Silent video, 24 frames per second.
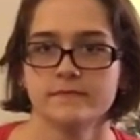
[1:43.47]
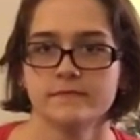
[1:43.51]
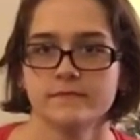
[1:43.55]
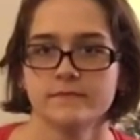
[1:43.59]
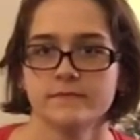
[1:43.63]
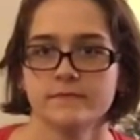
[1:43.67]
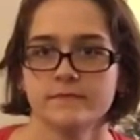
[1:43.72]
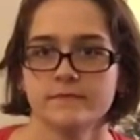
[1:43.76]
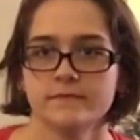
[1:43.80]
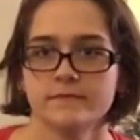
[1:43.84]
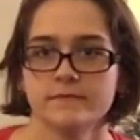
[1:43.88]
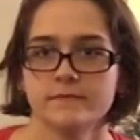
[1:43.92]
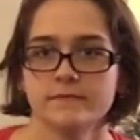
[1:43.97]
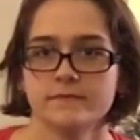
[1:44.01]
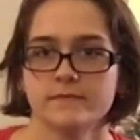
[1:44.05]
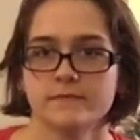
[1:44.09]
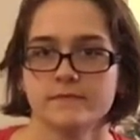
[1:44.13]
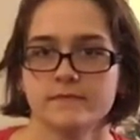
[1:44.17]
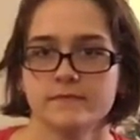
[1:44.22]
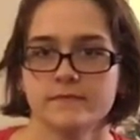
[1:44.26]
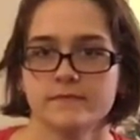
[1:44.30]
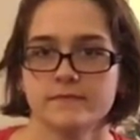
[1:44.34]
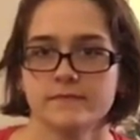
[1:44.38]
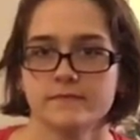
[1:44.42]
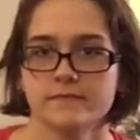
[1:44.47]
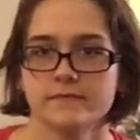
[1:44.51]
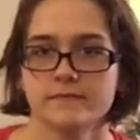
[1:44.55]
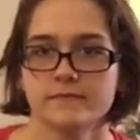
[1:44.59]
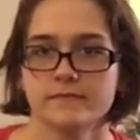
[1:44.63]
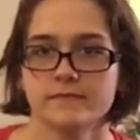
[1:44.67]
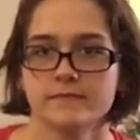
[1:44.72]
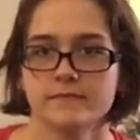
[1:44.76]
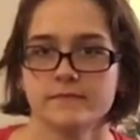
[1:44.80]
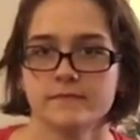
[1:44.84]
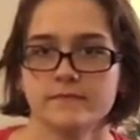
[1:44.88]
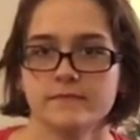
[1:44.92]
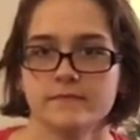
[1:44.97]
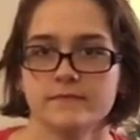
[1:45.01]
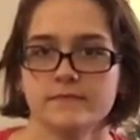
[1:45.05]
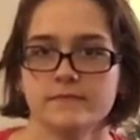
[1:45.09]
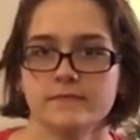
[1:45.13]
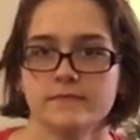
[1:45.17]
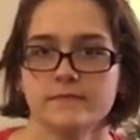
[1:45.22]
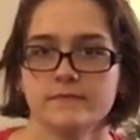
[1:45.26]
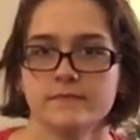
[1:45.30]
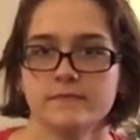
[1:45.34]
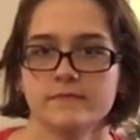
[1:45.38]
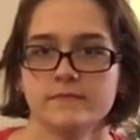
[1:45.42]

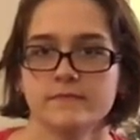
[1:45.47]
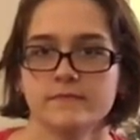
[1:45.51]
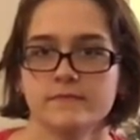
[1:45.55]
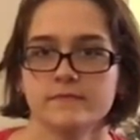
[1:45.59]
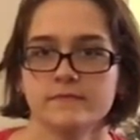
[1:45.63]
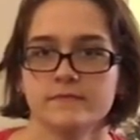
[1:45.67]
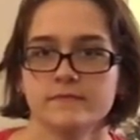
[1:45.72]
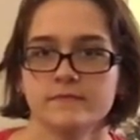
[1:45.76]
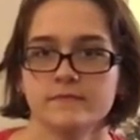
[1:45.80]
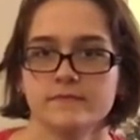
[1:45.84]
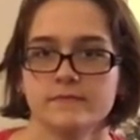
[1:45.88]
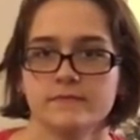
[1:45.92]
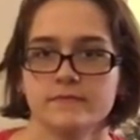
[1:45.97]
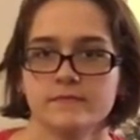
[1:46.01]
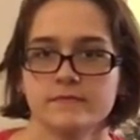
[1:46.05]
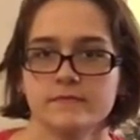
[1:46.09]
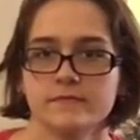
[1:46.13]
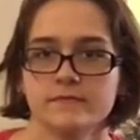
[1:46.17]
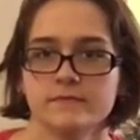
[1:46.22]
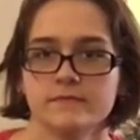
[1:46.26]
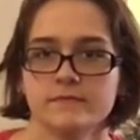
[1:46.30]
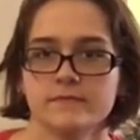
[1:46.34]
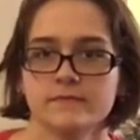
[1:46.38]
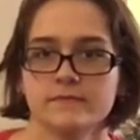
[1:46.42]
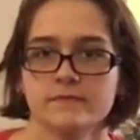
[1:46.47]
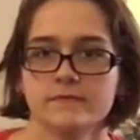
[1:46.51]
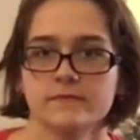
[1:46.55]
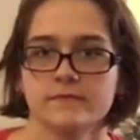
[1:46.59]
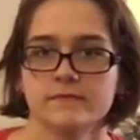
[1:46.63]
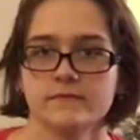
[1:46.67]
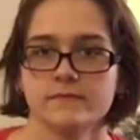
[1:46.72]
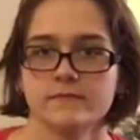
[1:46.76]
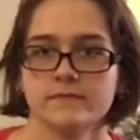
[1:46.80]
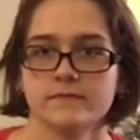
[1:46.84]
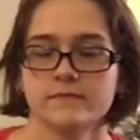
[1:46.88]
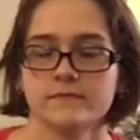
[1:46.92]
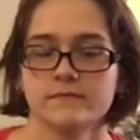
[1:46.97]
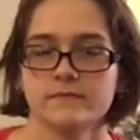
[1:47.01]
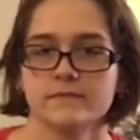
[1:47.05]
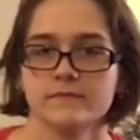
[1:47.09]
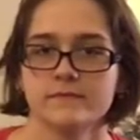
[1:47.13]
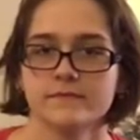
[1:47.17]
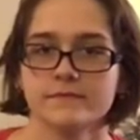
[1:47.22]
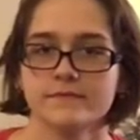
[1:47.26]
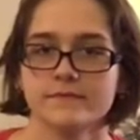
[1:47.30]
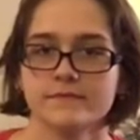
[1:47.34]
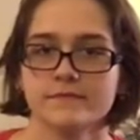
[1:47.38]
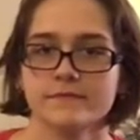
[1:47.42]

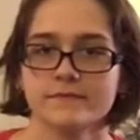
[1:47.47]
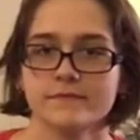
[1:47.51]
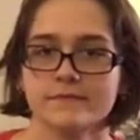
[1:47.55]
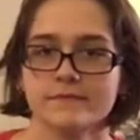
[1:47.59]
No words are spoken by the person on screen.